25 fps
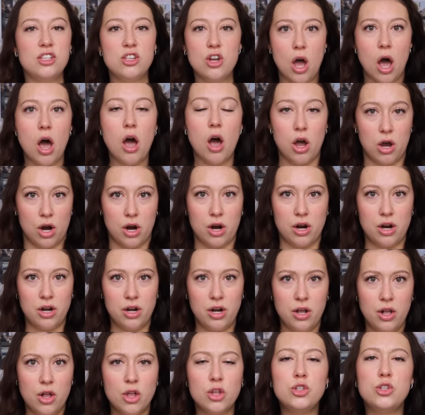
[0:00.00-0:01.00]
not
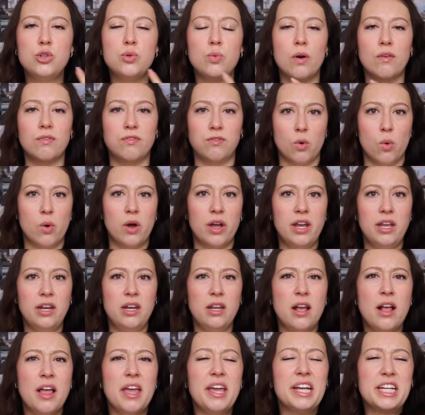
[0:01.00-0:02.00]
hard to
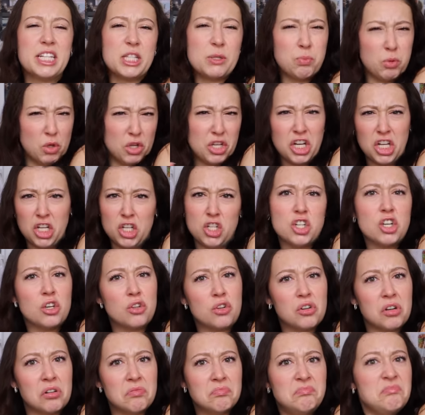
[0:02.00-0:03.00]
avoid exploiting
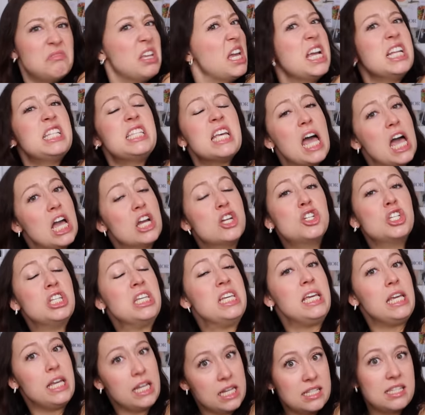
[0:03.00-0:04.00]
children. It's
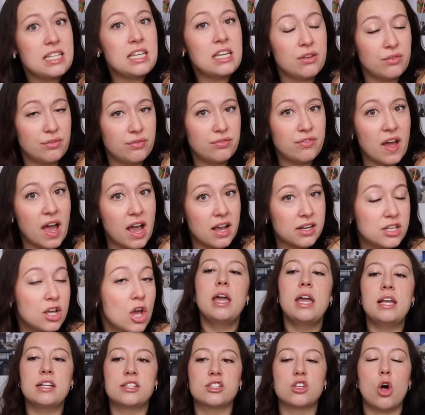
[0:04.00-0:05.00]
actually easy, in fact.
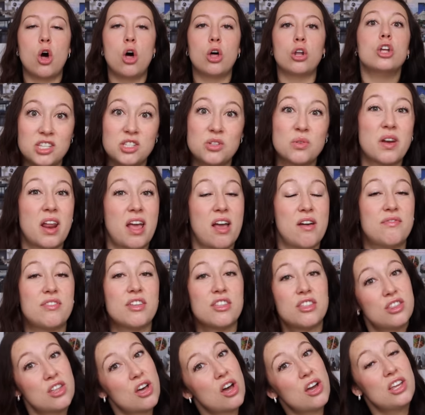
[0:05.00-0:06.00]
It's called, just don't have the
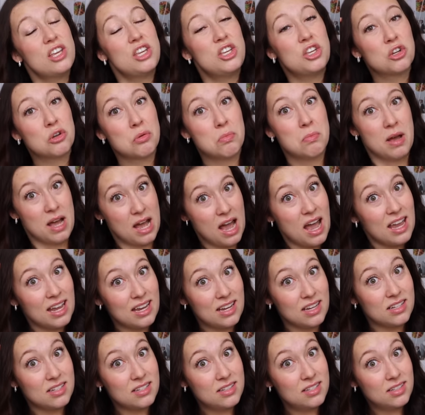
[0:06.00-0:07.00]
thought in your
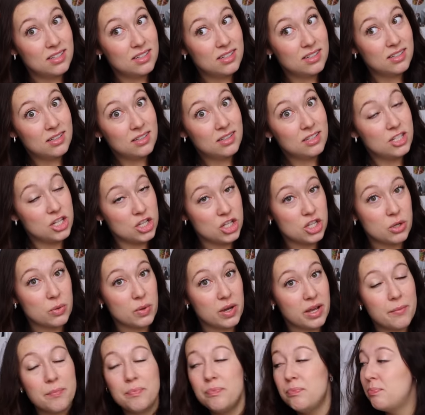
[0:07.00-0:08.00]
mind to do
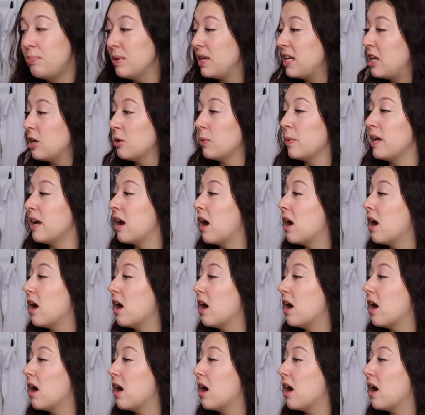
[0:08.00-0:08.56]
it. But here we